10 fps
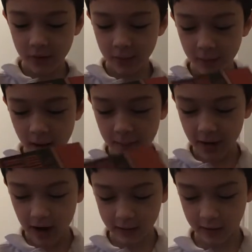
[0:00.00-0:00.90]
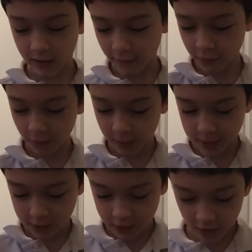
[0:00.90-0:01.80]
You might be asking if you
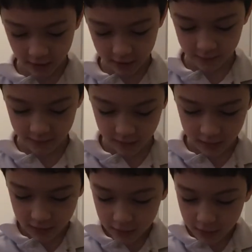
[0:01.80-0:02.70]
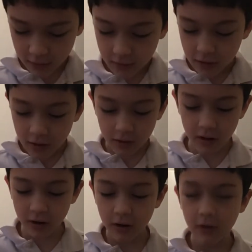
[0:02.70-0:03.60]
watch Trinity.
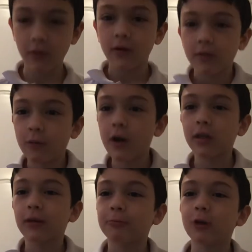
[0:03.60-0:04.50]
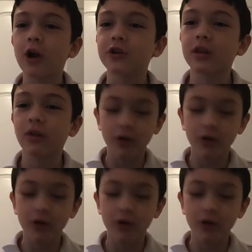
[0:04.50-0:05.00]
Oh, where's the Project